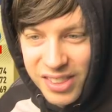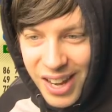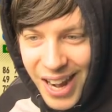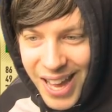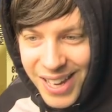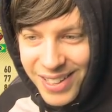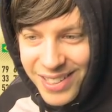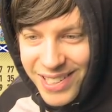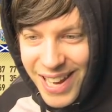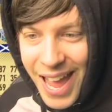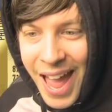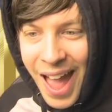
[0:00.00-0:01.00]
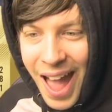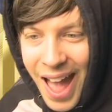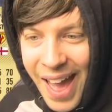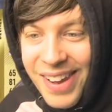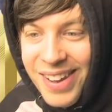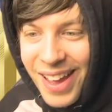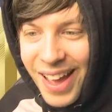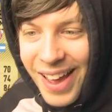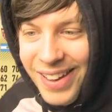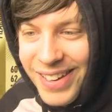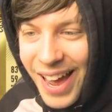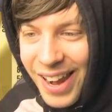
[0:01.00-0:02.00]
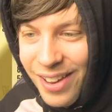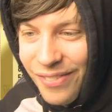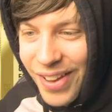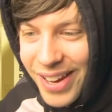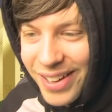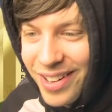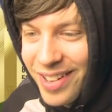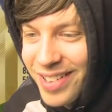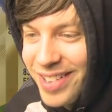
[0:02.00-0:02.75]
The Lacazette and a Handanovic.